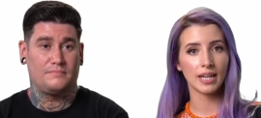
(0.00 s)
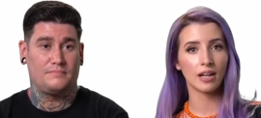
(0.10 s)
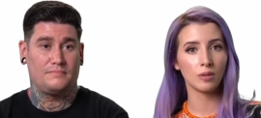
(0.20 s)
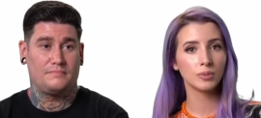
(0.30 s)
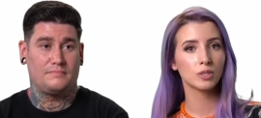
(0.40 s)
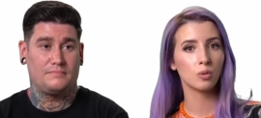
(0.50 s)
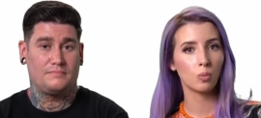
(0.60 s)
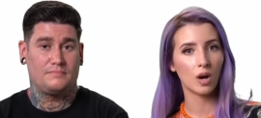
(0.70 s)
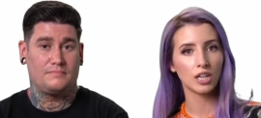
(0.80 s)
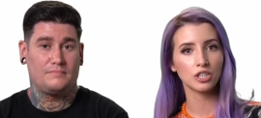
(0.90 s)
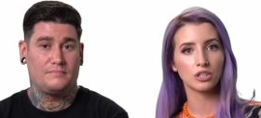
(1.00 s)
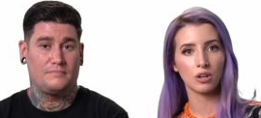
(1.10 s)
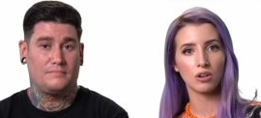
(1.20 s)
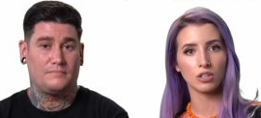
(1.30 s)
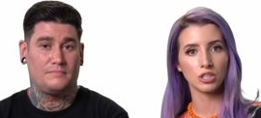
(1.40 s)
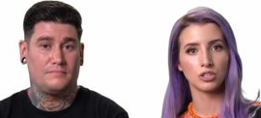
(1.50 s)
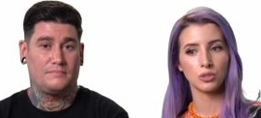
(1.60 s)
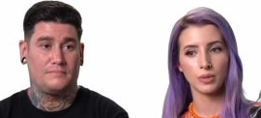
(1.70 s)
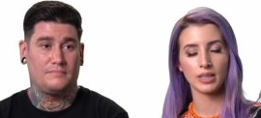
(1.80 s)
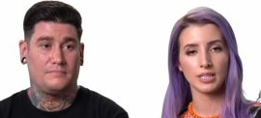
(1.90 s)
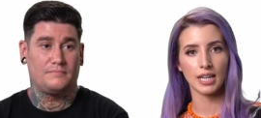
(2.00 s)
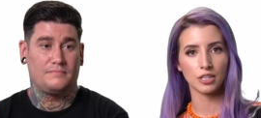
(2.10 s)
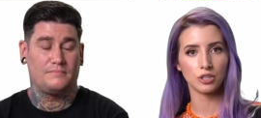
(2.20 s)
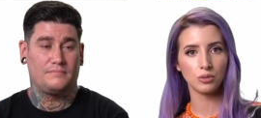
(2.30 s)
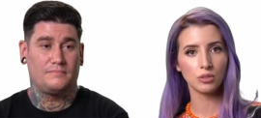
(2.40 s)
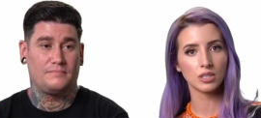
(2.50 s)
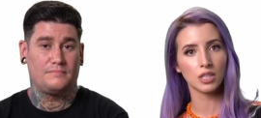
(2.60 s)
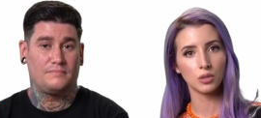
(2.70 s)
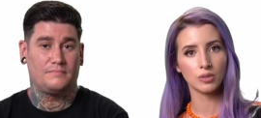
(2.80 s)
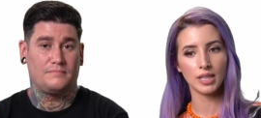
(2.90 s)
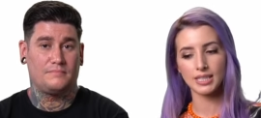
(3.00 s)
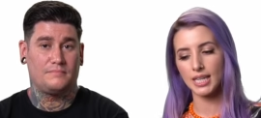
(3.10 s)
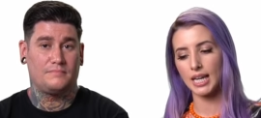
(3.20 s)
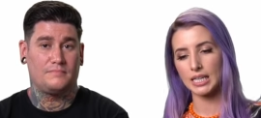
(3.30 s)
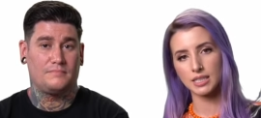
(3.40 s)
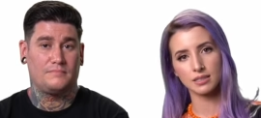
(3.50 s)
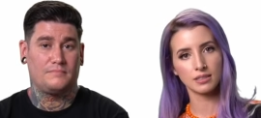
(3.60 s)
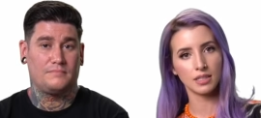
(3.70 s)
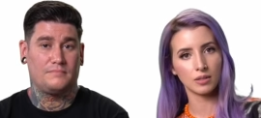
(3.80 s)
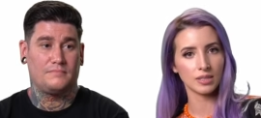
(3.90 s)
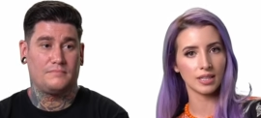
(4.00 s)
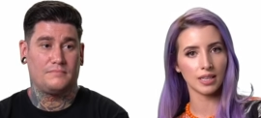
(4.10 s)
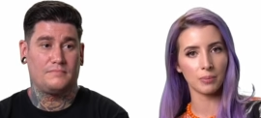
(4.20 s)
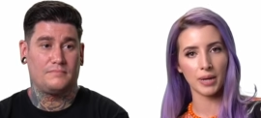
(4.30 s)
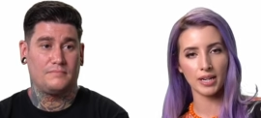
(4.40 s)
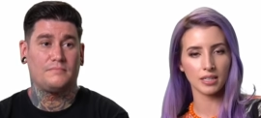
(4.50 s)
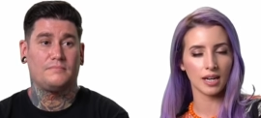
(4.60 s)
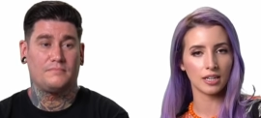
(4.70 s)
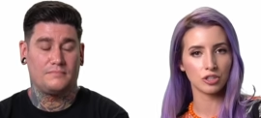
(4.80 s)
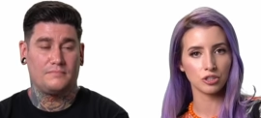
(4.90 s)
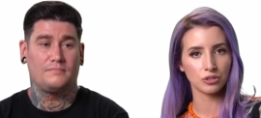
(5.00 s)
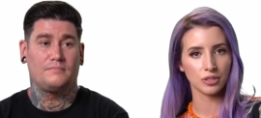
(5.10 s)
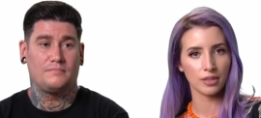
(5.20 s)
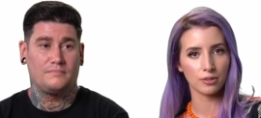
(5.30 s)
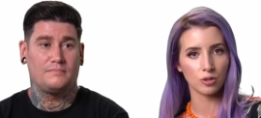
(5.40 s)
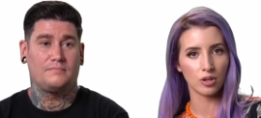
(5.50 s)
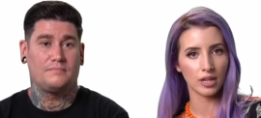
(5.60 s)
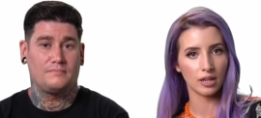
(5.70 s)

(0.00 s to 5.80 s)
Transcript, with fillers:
Speaker 1: that helps to watch the artist doing the tattoo, because then you realize, hey, it's you know, it's not that bad. It kind of just looks like they're drawing